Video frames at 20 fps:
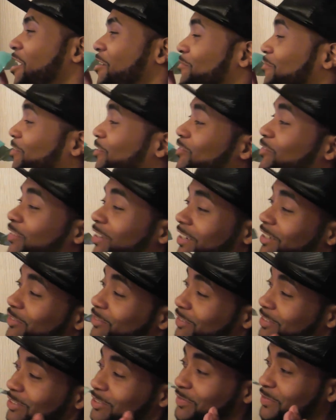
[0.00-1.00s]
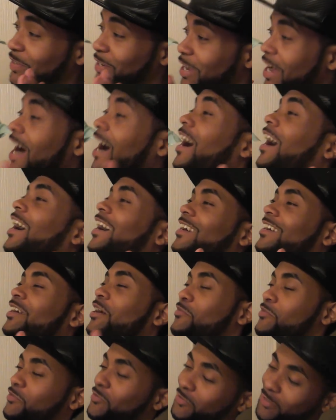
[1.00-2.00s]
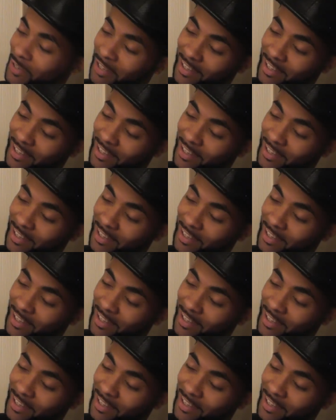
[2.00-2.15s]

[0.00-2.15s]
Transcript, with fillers: I'm just fucking with you, babe. I I've been